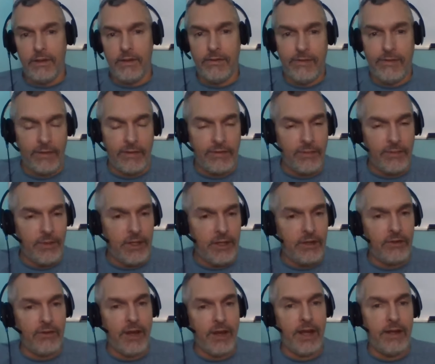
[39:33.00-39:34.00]
This has to be
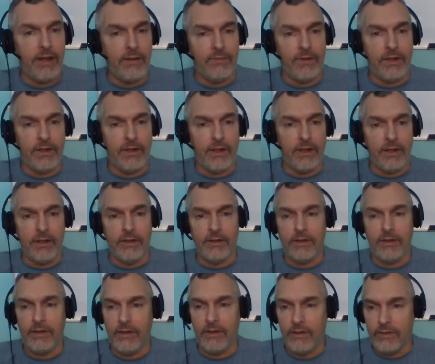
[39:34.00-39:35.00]
creative and, and,
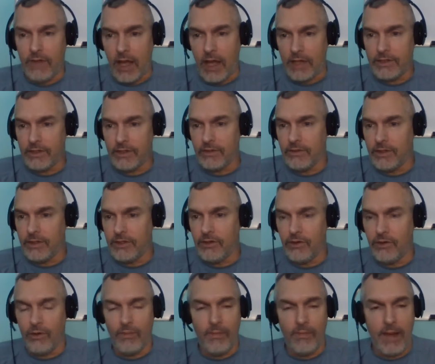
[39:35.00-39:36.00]
you know, logical in
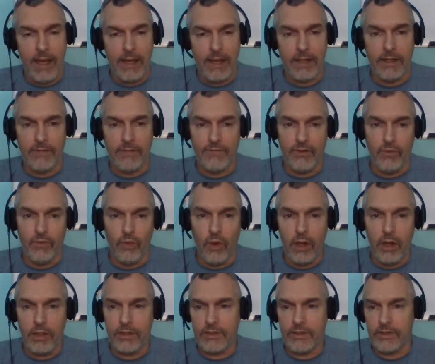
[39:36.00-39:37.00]
your own mind if you
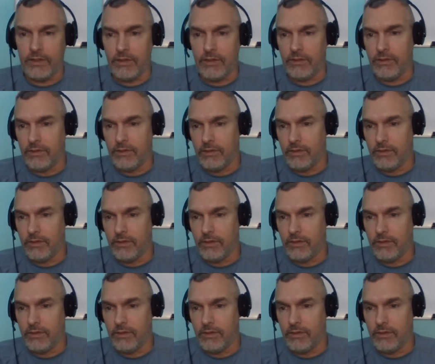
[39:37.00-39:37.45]
want to.